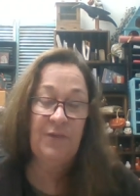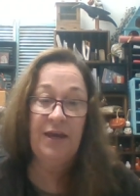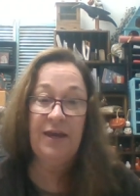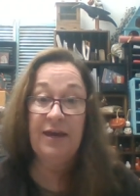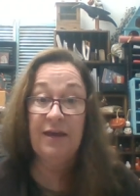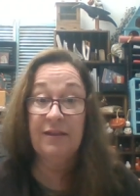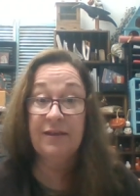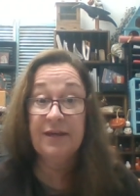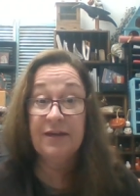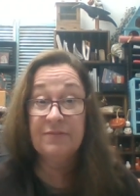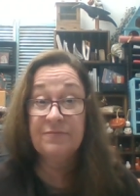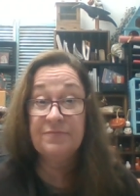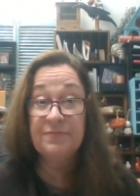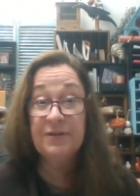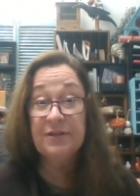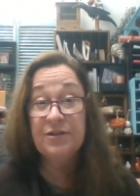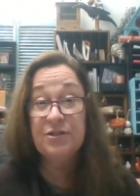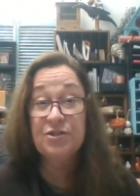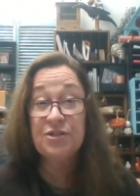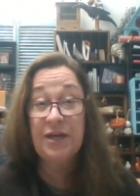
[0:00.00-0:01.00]
elegant
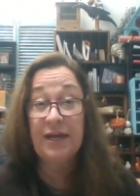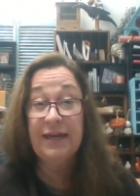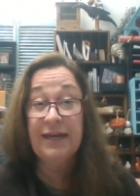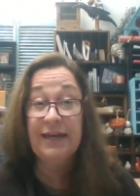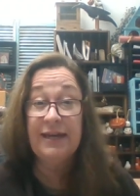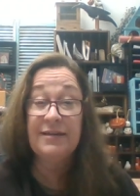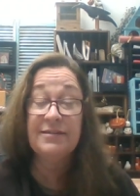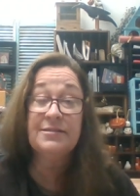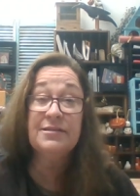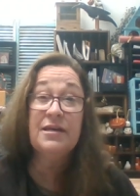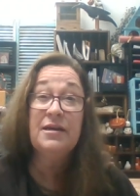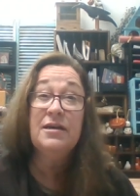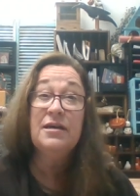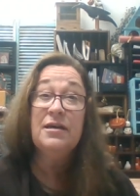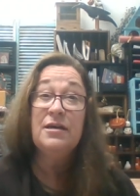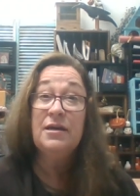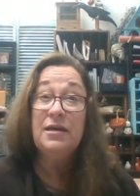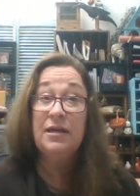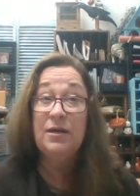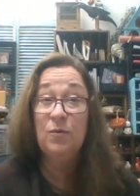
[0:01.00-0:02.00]
finish, I guess.
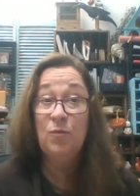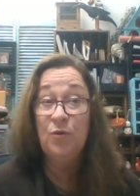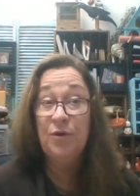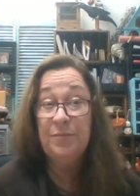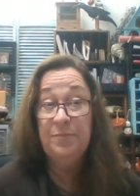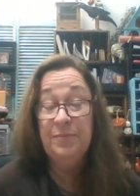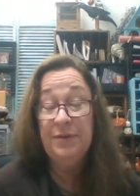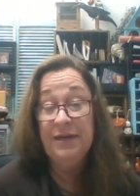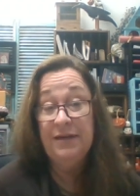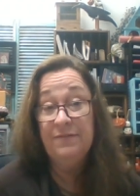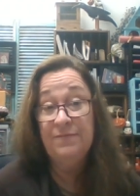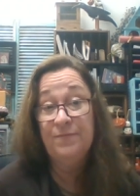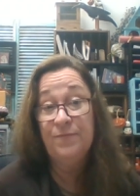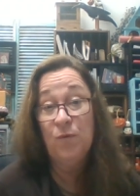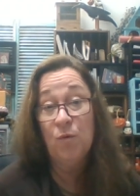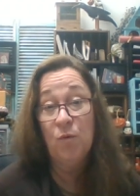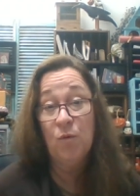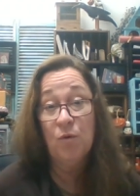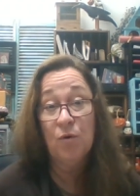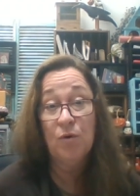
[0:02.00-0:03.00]
It would be
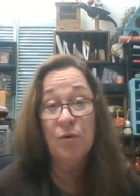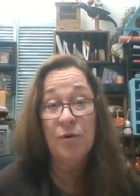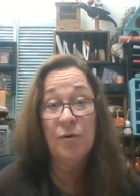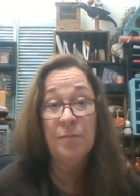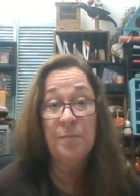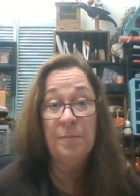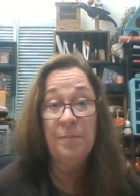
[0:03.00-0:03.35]
for